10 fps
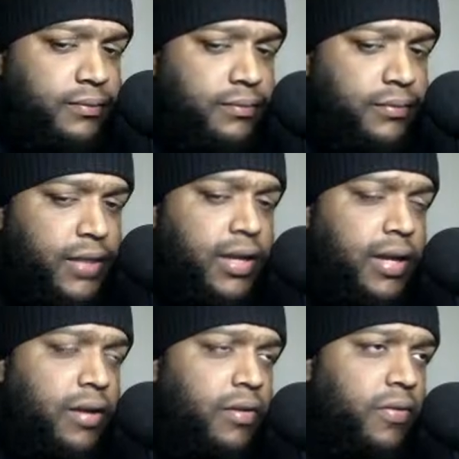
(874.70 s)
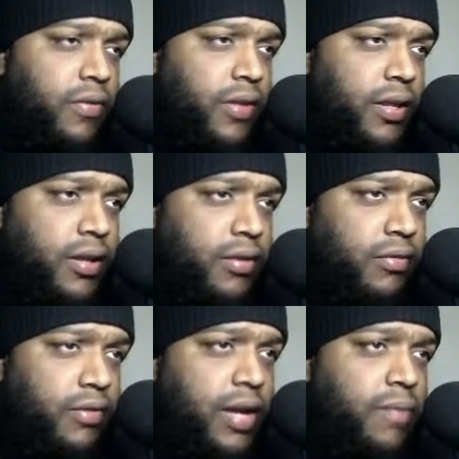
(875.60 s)
Like how
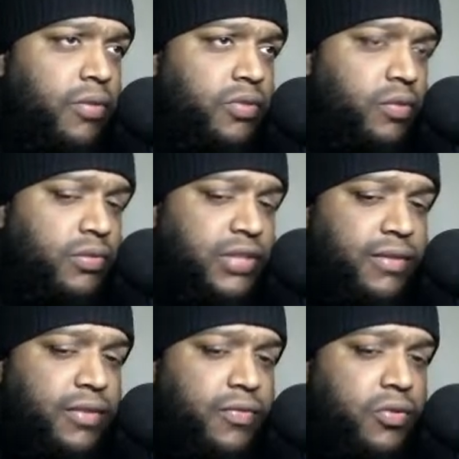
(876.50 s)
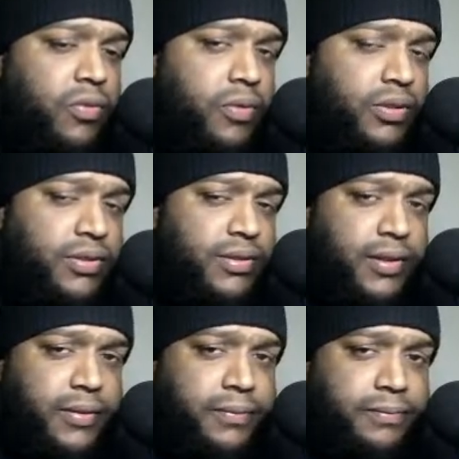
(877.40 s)
the Cowboys won with 74 points
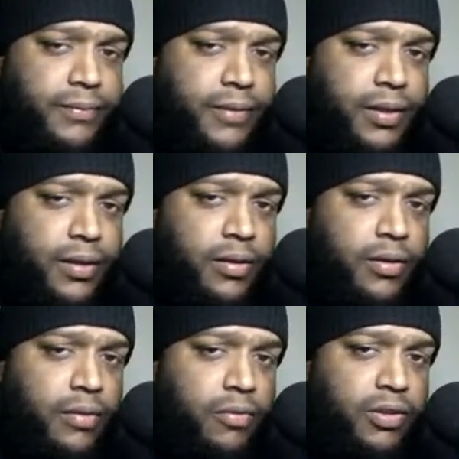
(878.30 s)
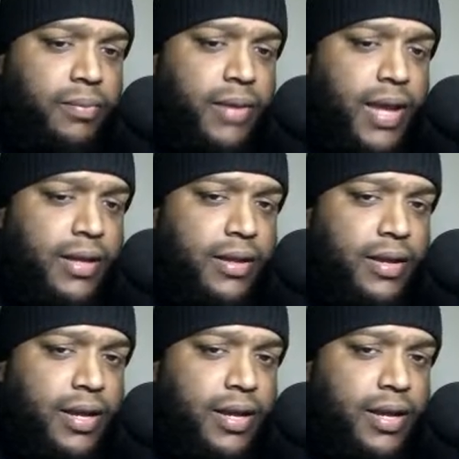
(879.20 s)
today with the black head